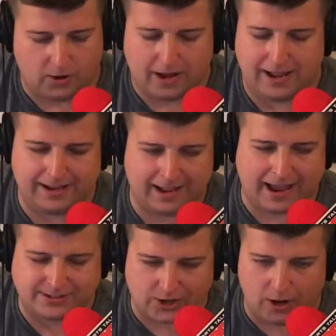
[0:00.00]
No, I,
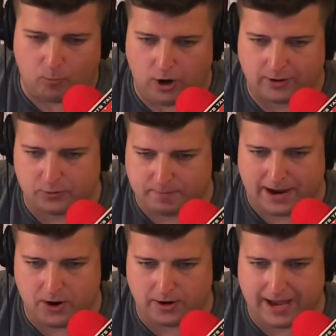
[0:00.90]
I saw him walk
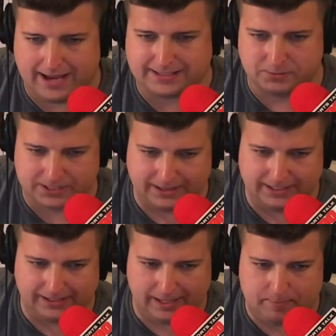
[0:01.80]
with my own eyes. It was a
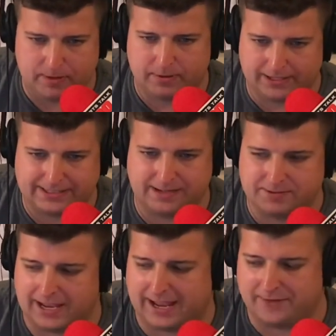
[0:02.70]
little limpy, but it
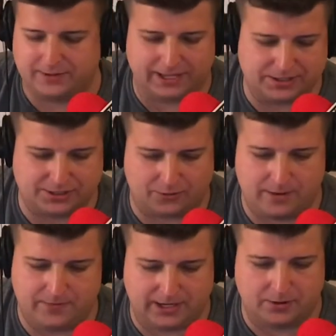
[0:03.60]
seems like after the
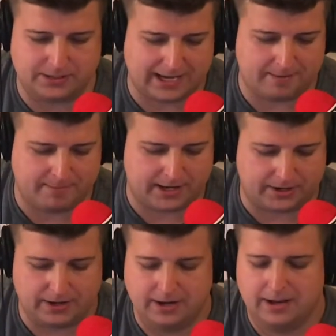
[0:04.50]
Instagram video, he's getting
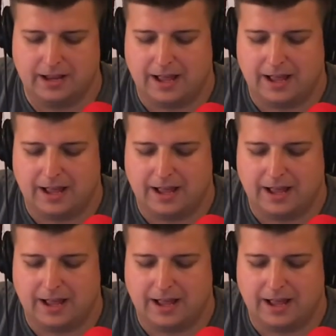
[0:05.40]
better.